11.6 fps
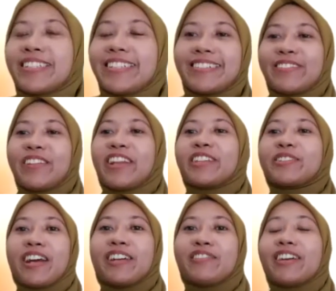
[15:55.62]
We need to
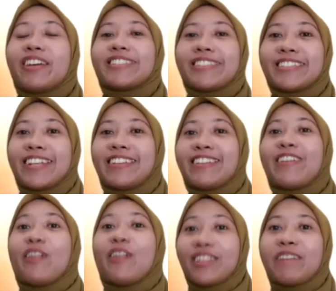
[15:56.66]
run faster than the
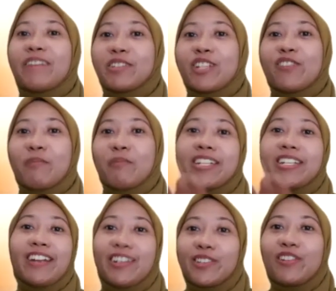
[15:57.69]
hoax and misinformation and
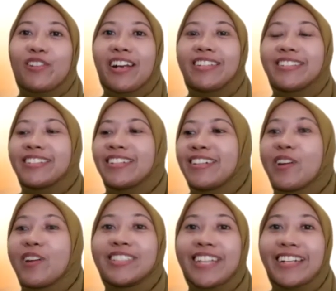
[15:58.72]
intolerance
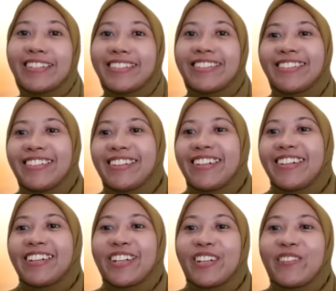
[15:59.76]
content. Agree with